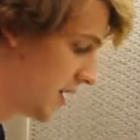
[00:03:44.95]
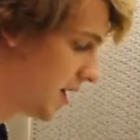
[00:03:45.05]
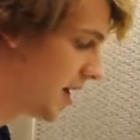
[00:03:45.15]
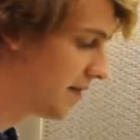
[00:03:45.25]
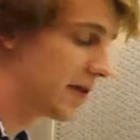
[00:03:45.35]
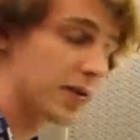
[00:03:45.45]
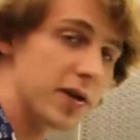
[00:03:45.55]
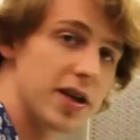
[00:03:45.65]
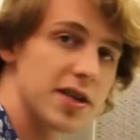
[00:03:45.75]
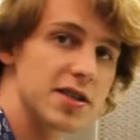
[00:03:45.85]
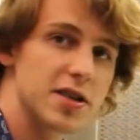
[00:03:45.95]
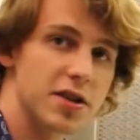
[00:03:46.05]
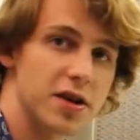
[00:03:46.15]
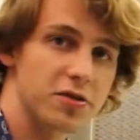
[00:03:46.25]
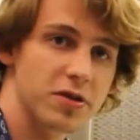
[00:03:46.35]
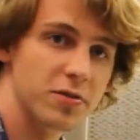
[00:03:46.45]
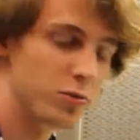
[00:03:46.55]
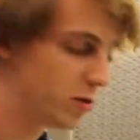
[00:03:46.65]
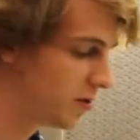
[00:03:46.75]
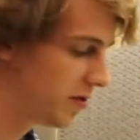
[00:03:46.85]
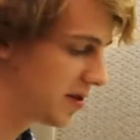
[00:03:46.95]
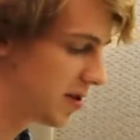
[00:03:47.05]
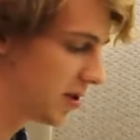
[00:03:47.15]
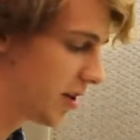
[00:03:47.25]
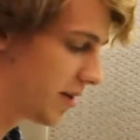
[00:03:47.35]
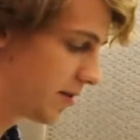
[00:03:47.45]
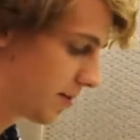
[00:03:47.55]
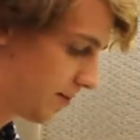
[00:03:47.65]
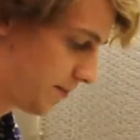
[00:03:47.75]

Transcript: And after 3 days in the dark room, we'll move it to the light room.